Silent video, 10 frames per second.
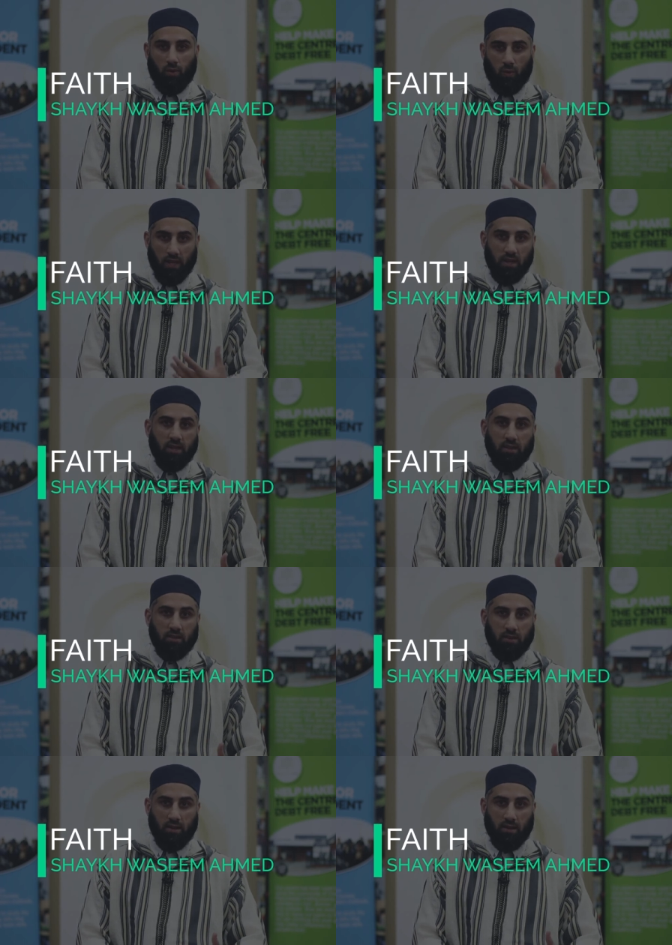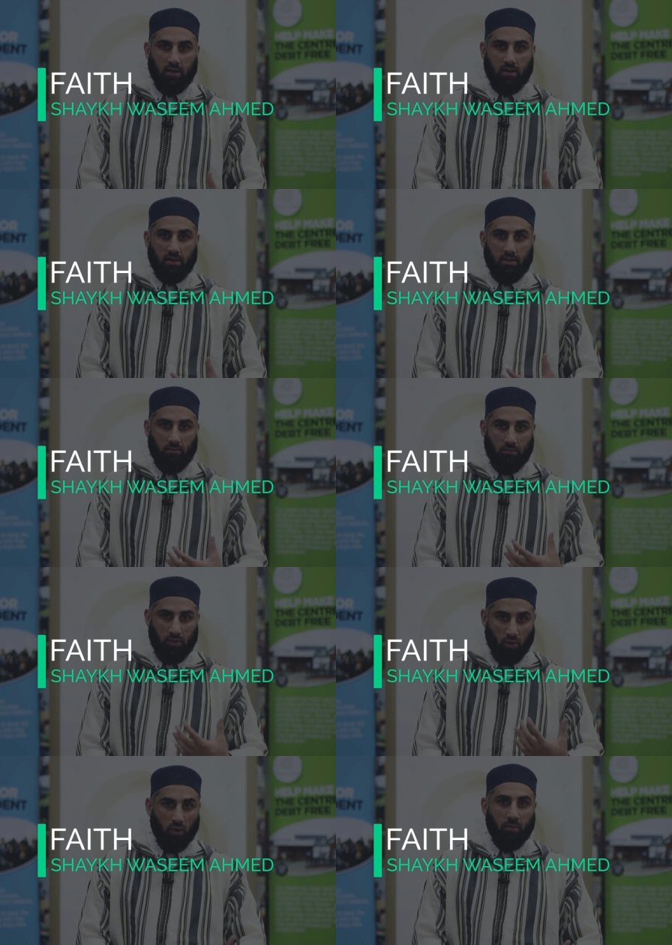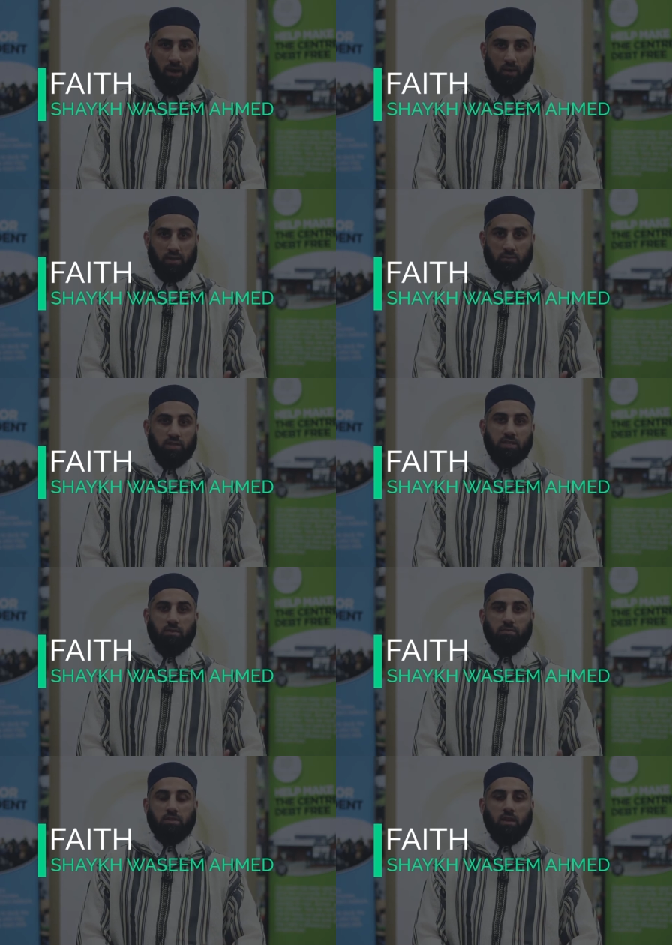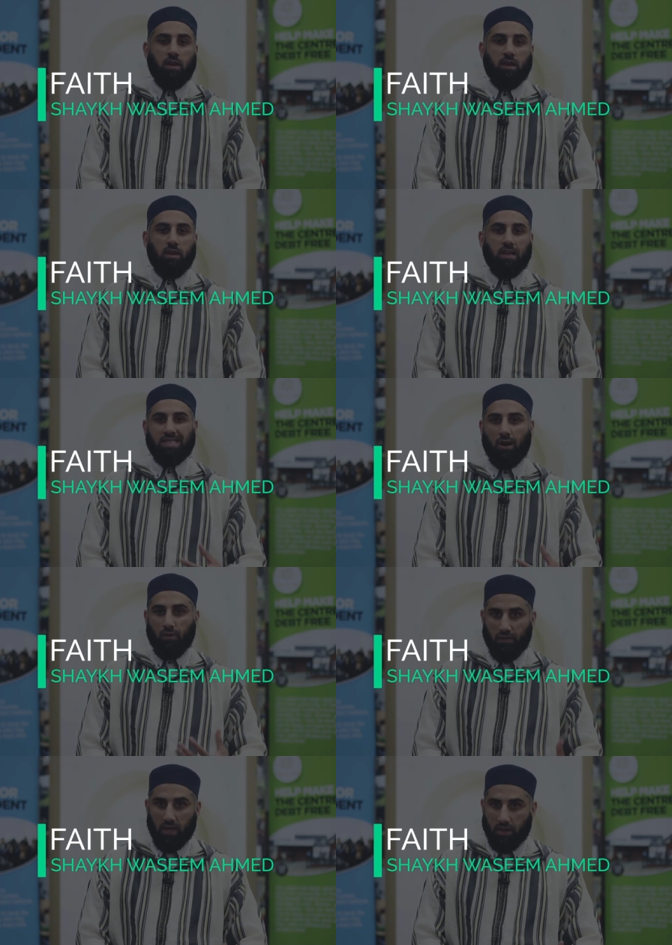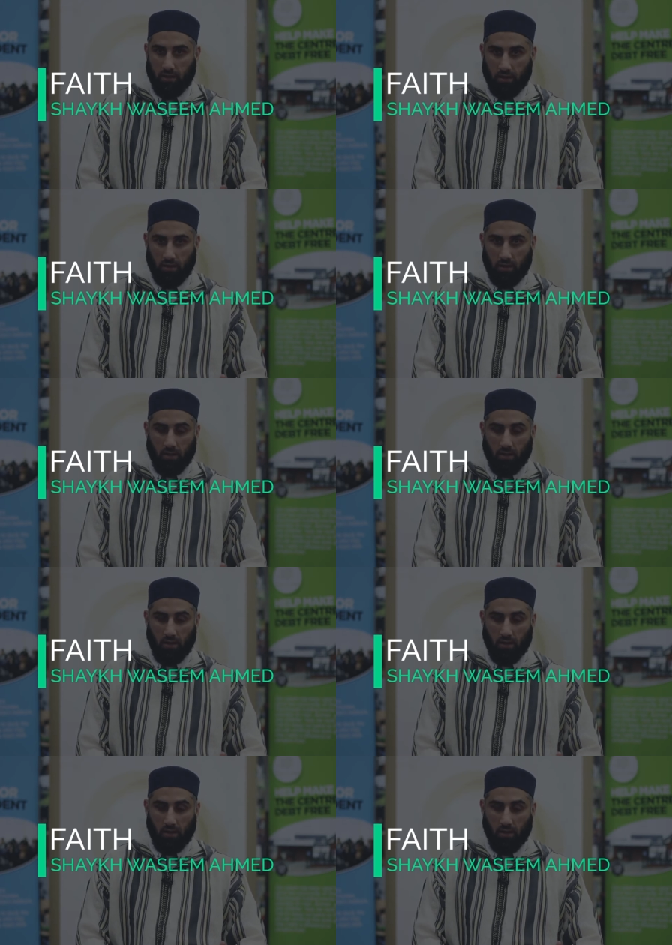we learn and know about as Muslims is our faith.